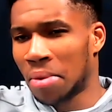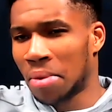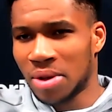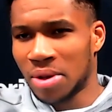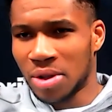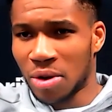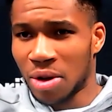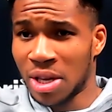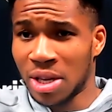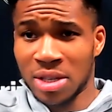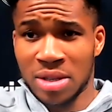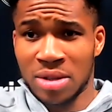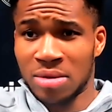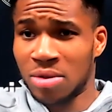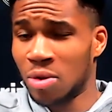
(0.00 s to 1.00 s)
You know,
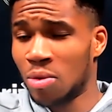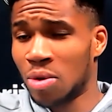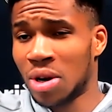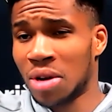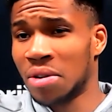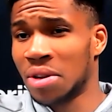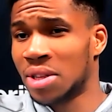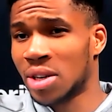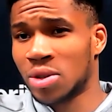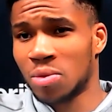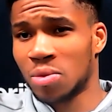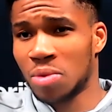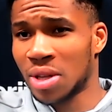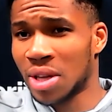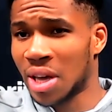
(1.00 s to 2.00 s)
he's doing whatever it takes to
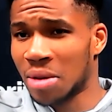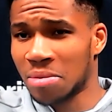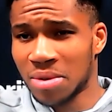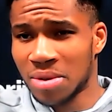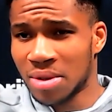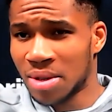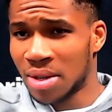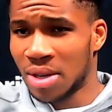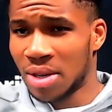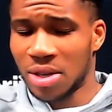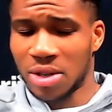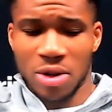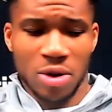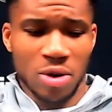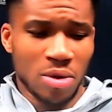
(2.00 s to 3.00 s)
win games. You
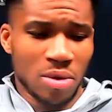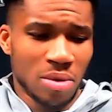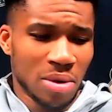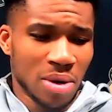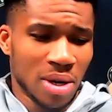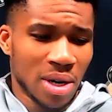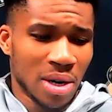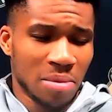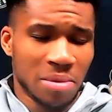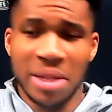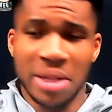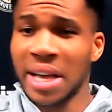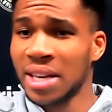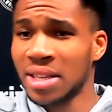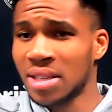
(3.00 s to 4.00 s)
know,
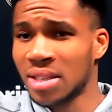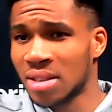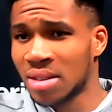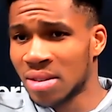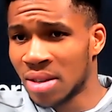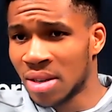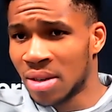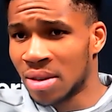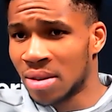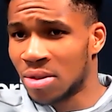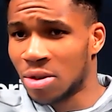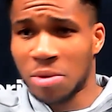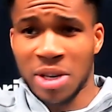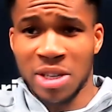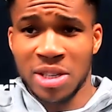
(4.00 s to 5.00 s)
finesses.
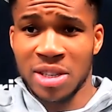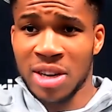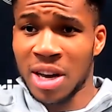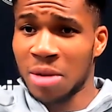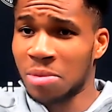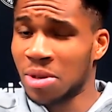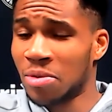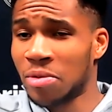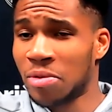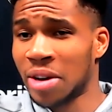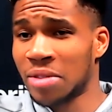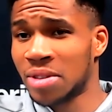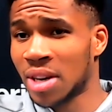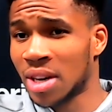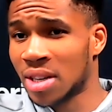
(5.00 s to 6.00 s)
Sometimes he comes in for
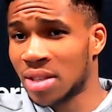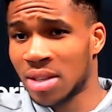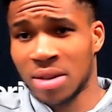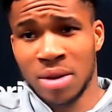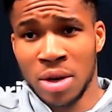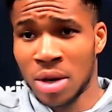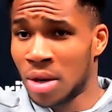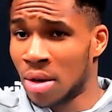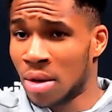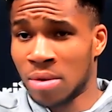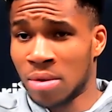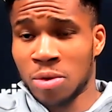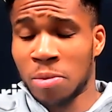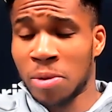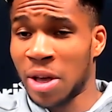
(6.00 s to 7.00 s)
5 seconds
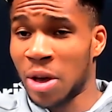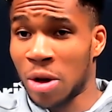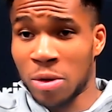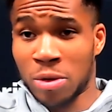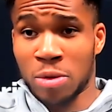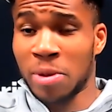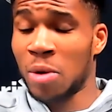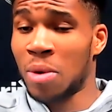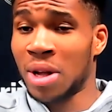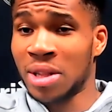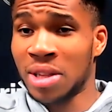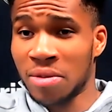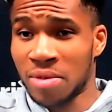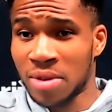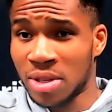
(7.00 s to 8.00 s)
to play one
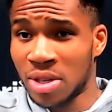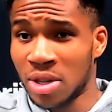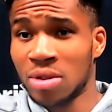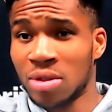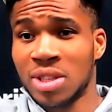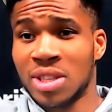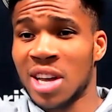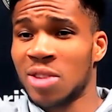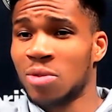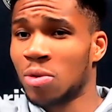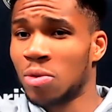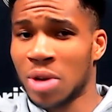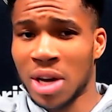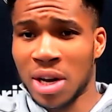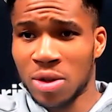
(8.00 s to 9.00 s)
defense. He understands what
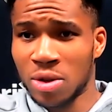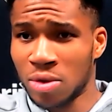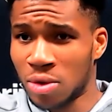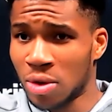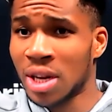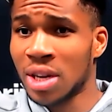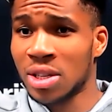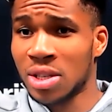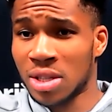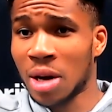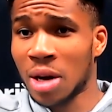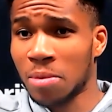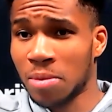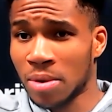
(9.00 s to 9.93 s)
we got to do to get a stop.